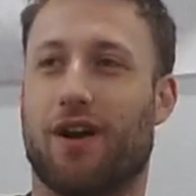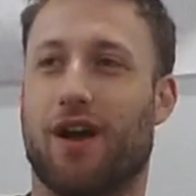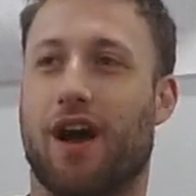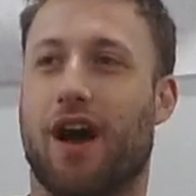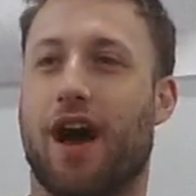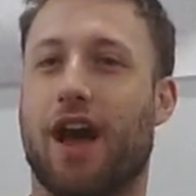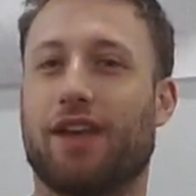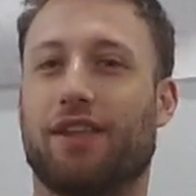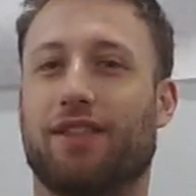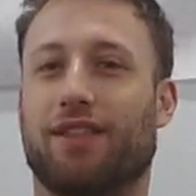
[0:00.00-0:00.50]

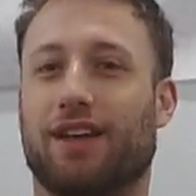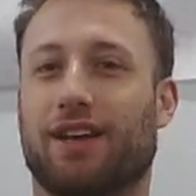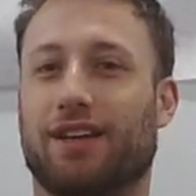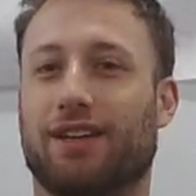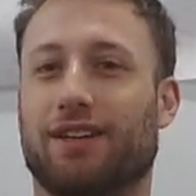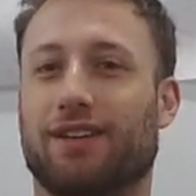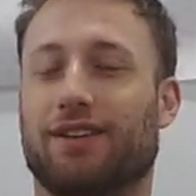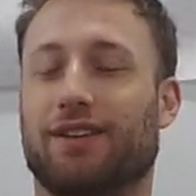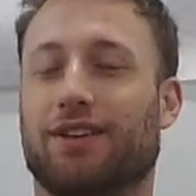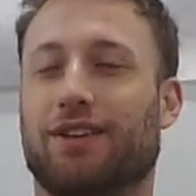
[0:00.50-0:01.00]
I
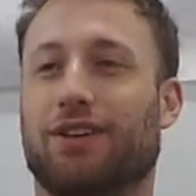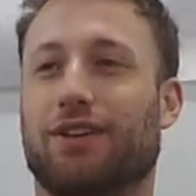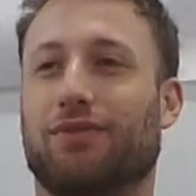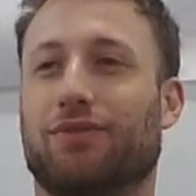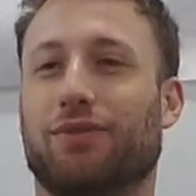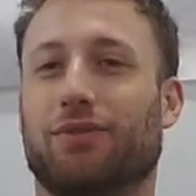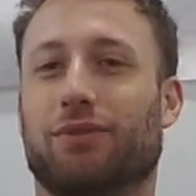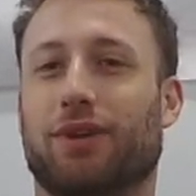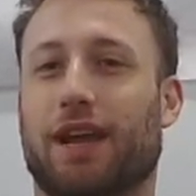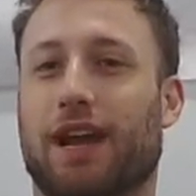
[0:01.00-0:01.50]
think,
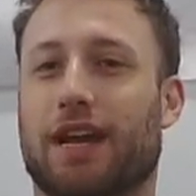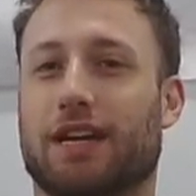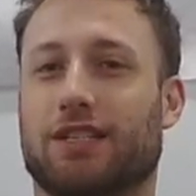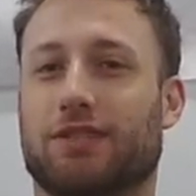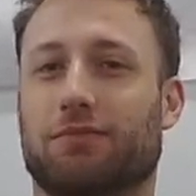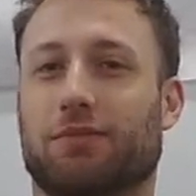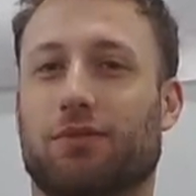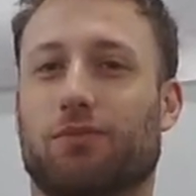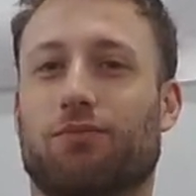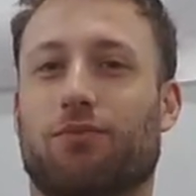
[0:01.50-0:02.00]
if you were to
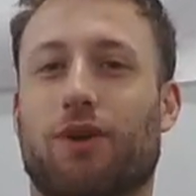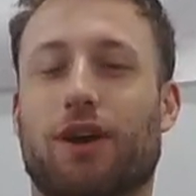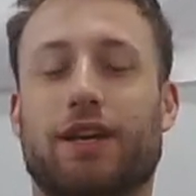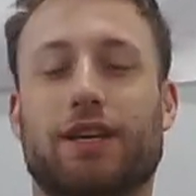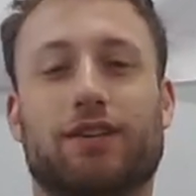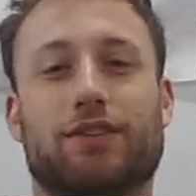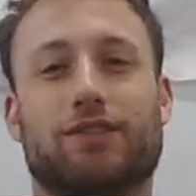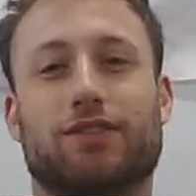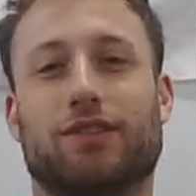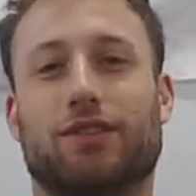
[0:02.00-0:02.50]
ask me what
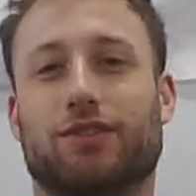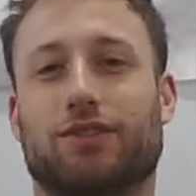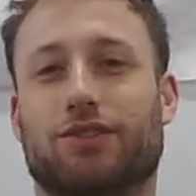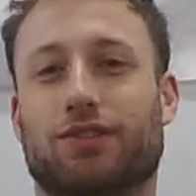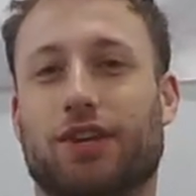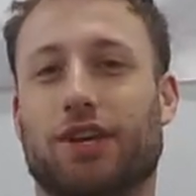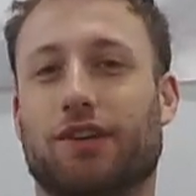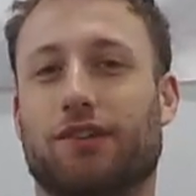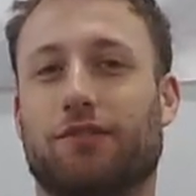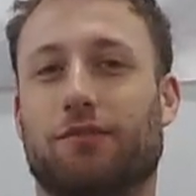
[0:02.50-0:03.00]
is the
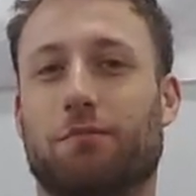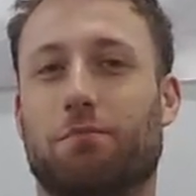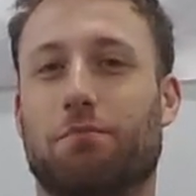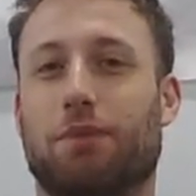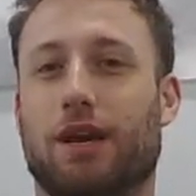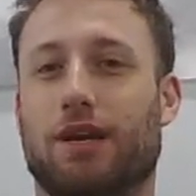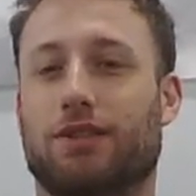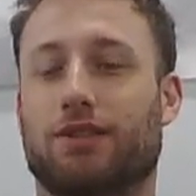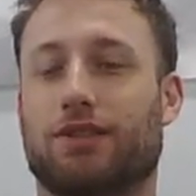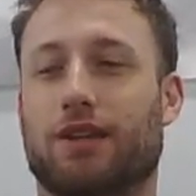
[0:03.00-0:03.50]
single
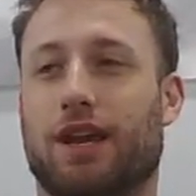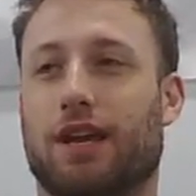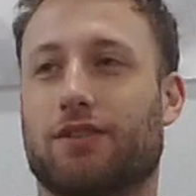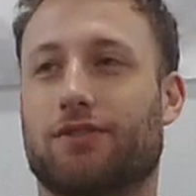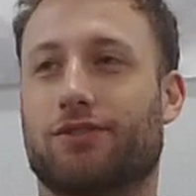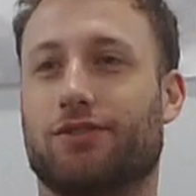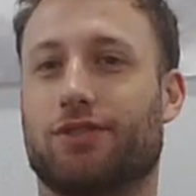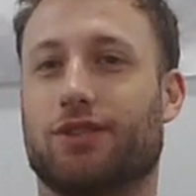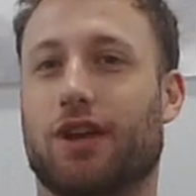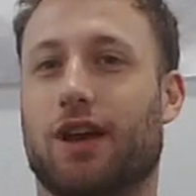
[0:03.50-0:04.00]
best
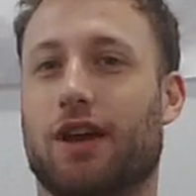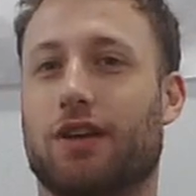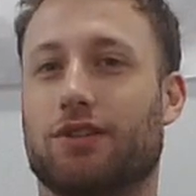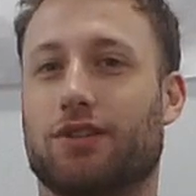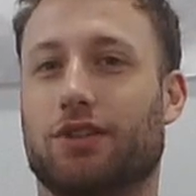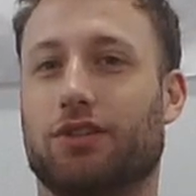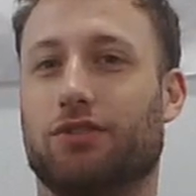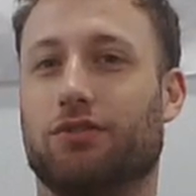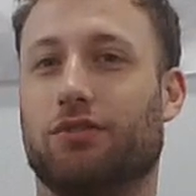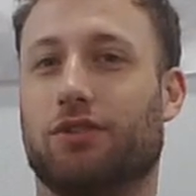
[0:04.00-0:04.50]
exercise
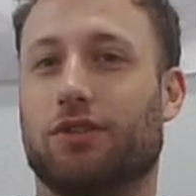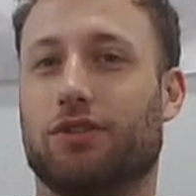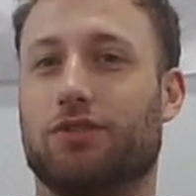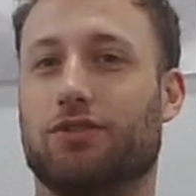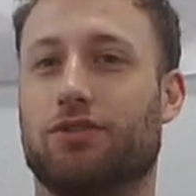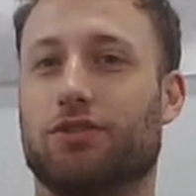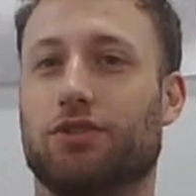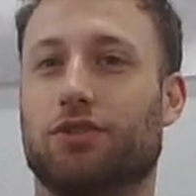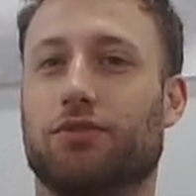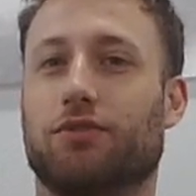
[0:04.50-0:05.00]
that you
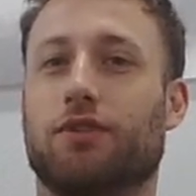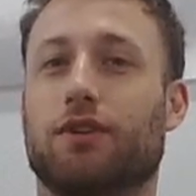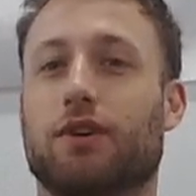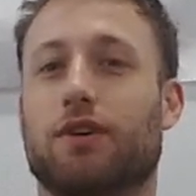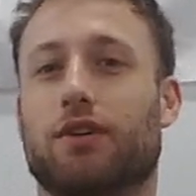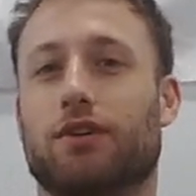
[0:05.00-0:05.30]
could do